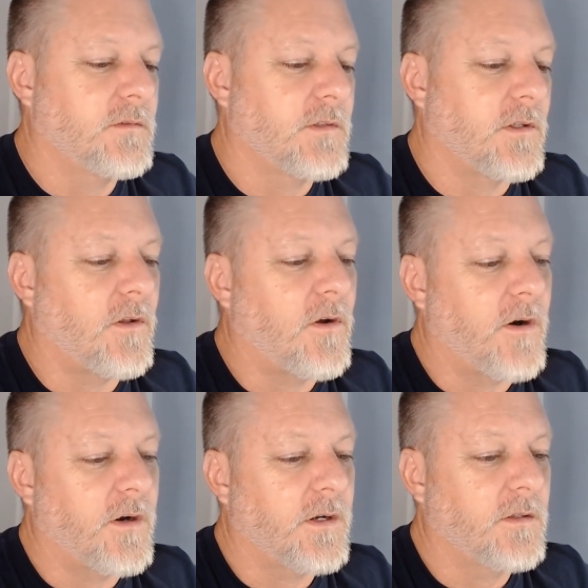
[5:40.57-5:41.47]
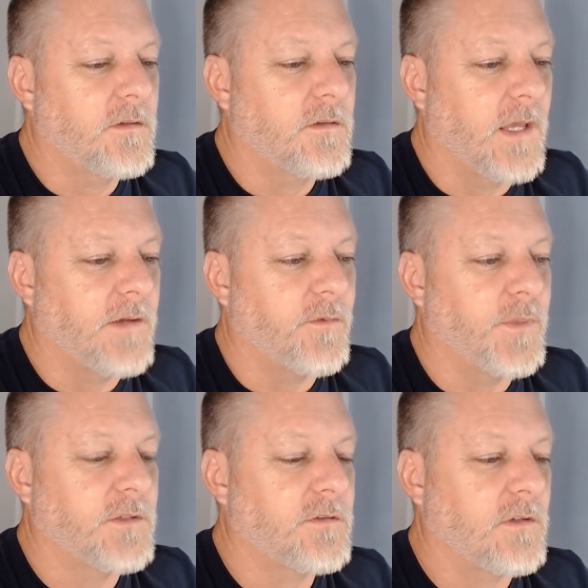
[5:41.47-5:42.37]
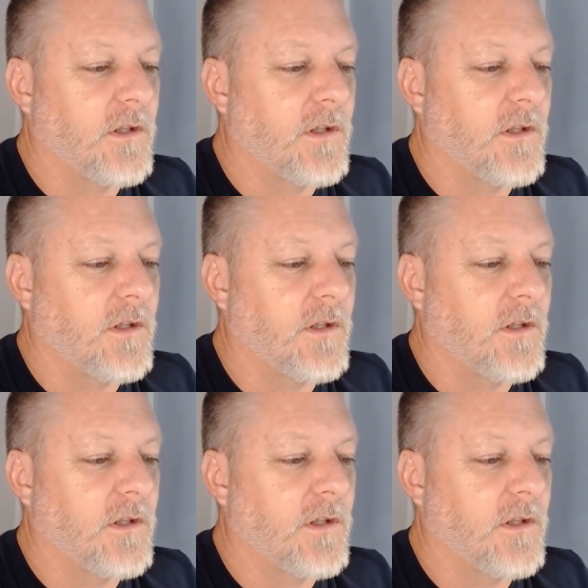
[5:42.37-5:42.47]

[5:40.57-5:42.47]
Clark, they have a much